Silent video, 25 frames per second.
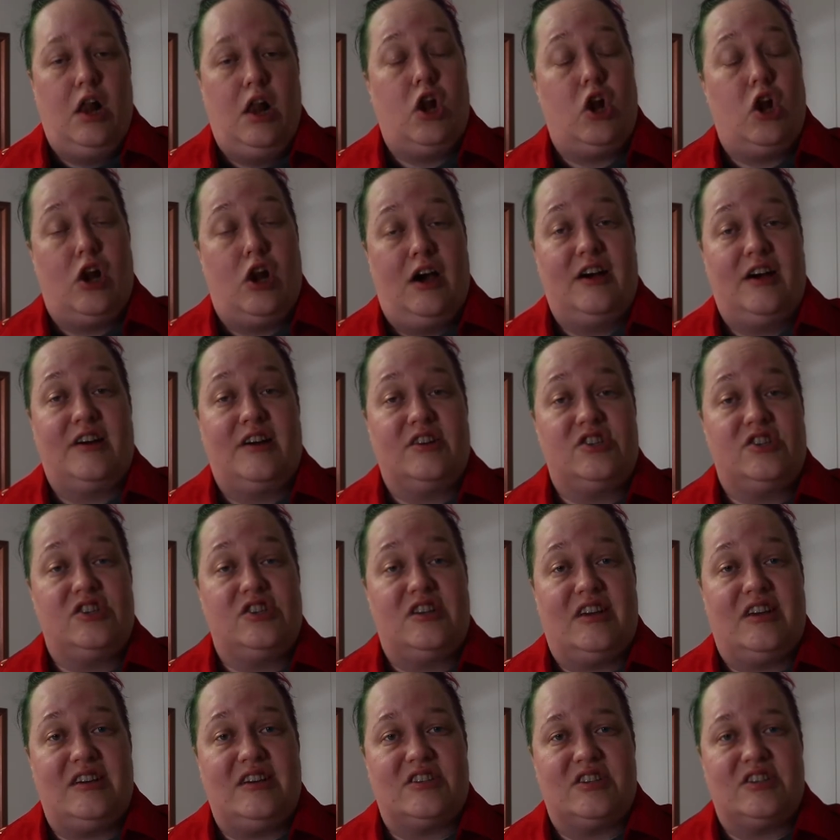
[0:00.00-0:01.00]
large
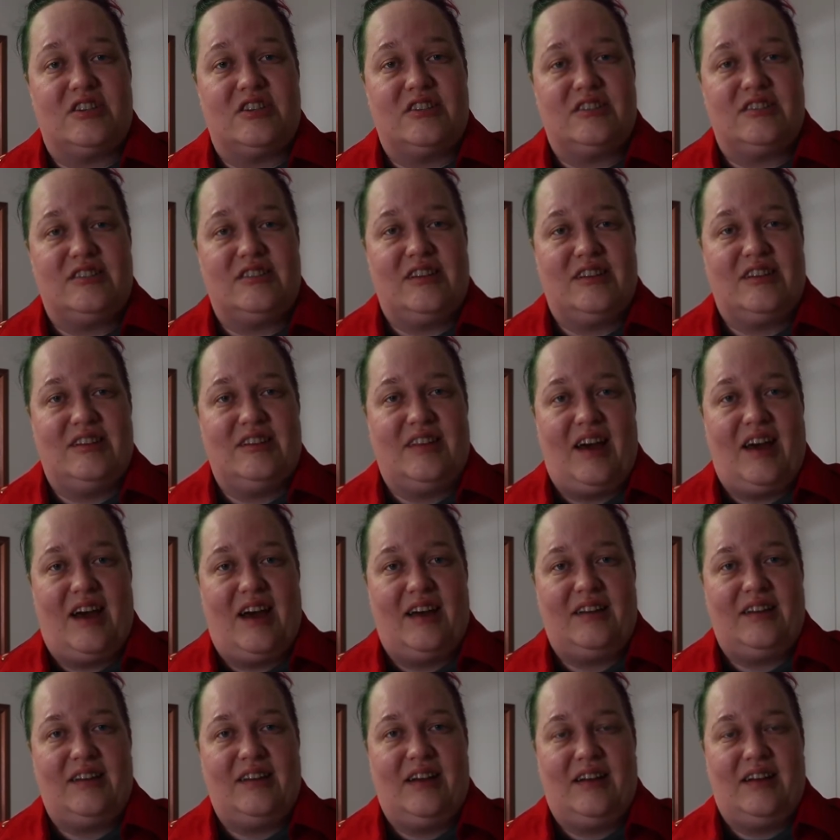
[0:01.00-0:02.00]
t-shirts at
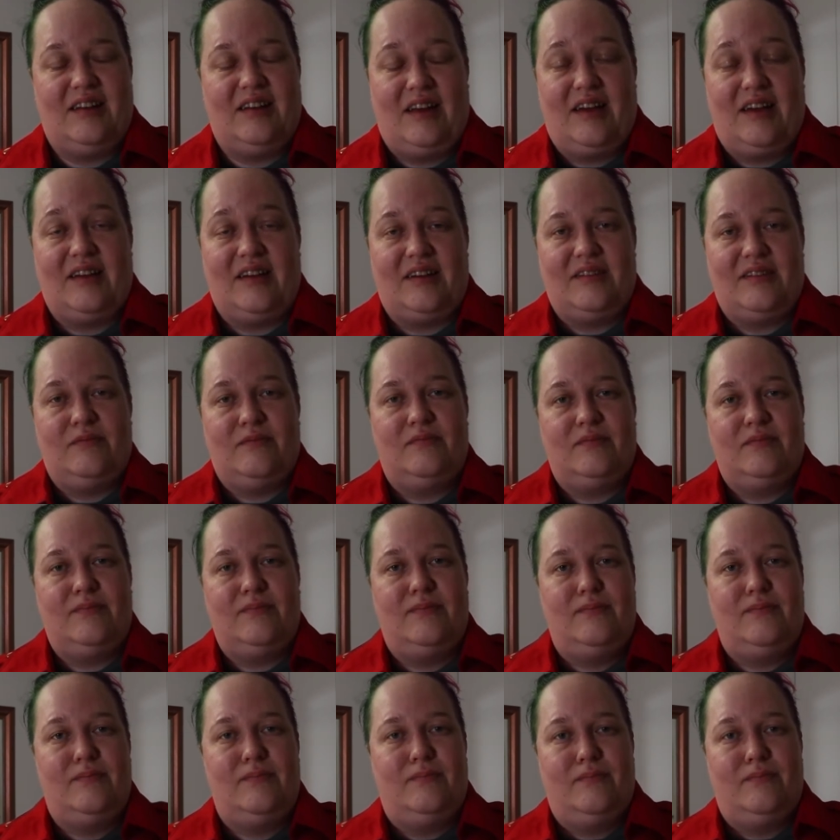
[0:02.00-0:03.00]
that, like
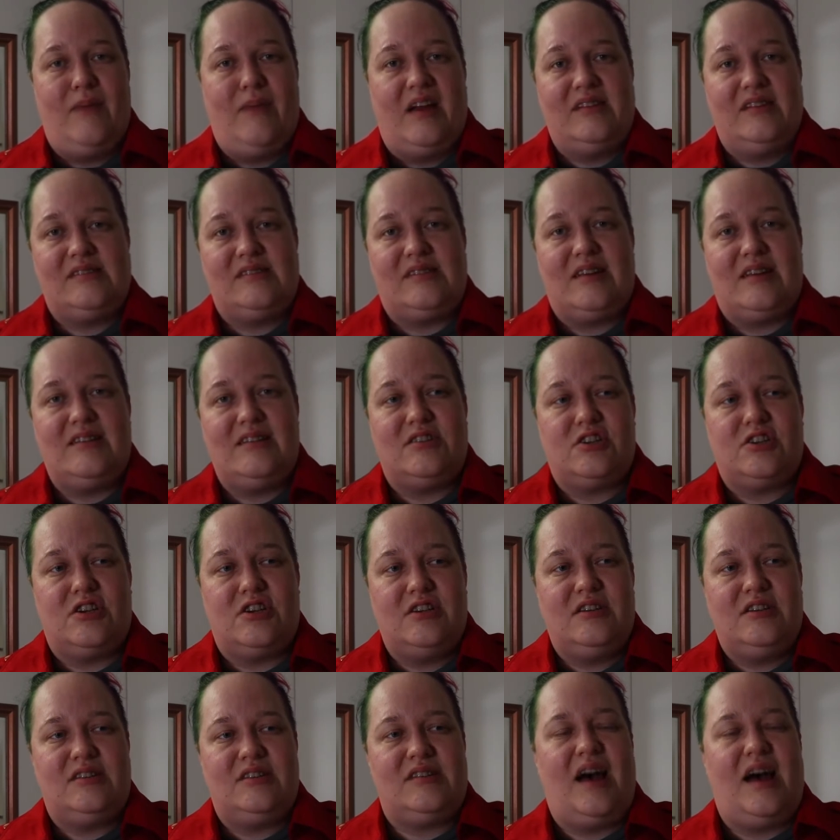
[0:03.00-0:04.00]
men's
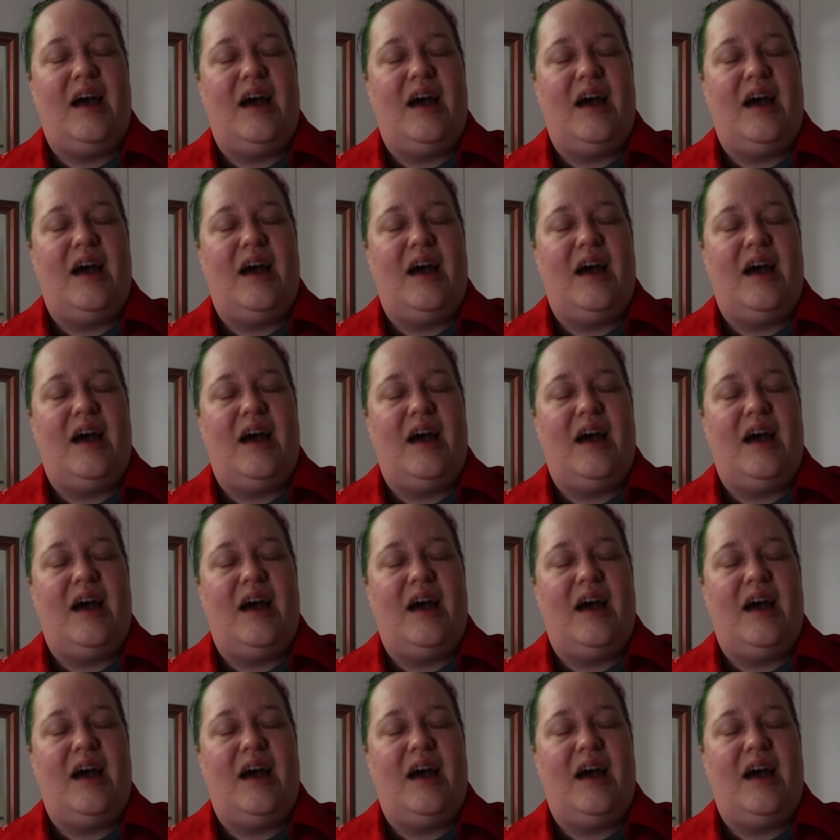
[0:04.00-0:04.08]
t-shirts.